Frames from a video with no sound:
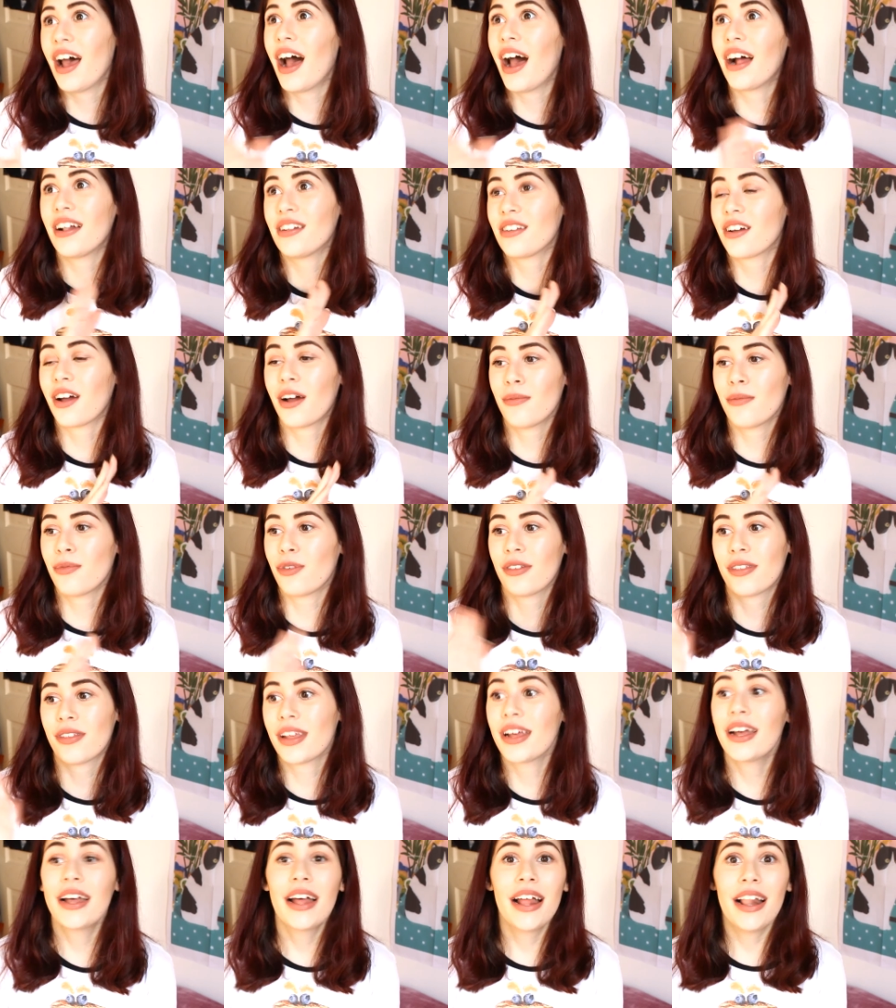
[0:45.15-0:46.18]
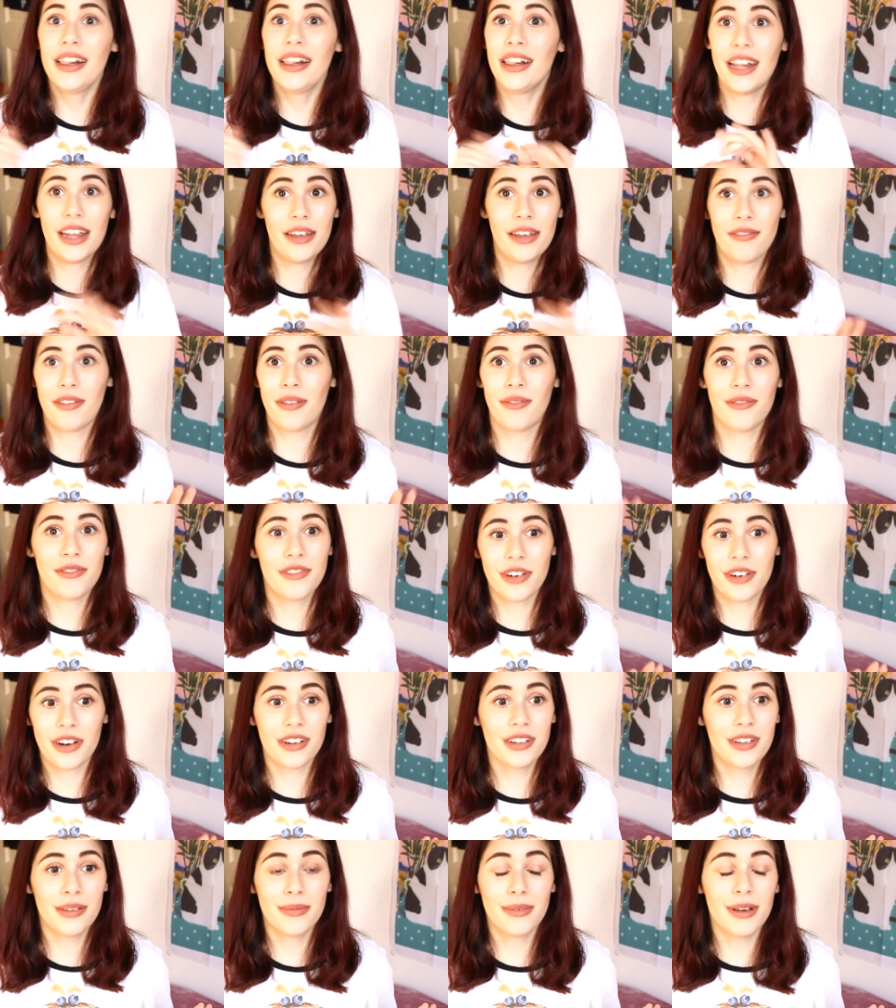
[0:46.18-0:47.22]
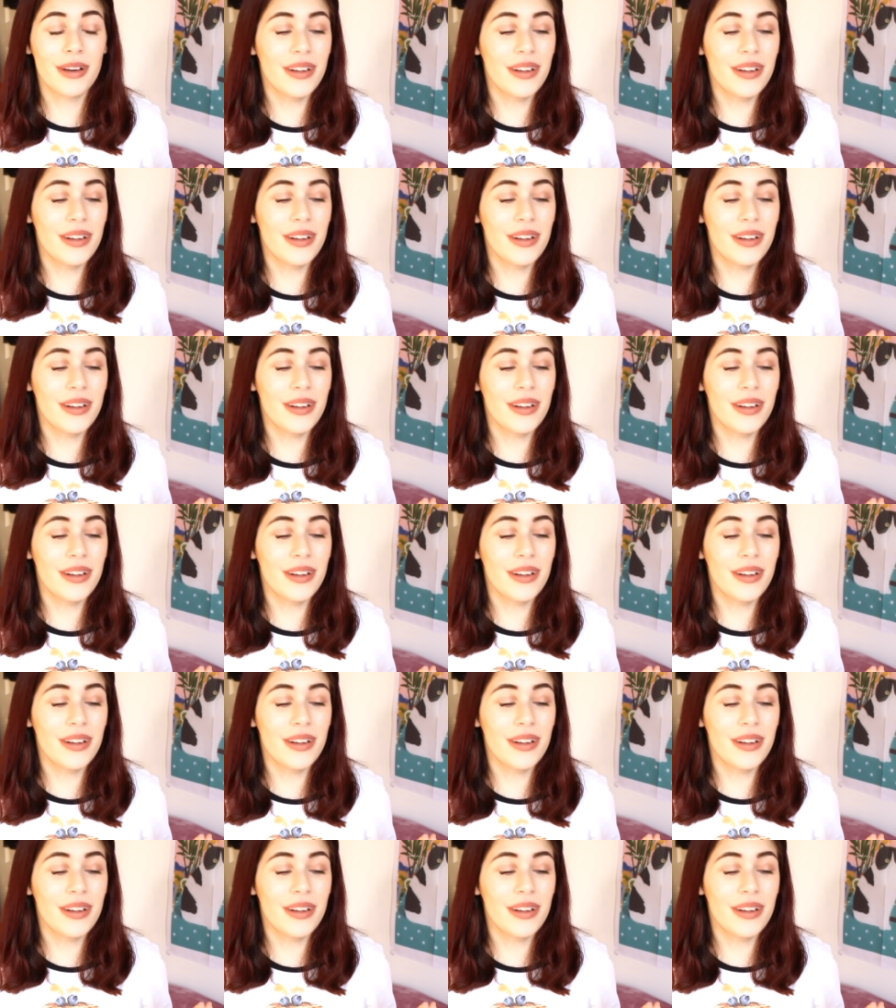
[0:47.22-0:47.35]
and I'm just living for it, to be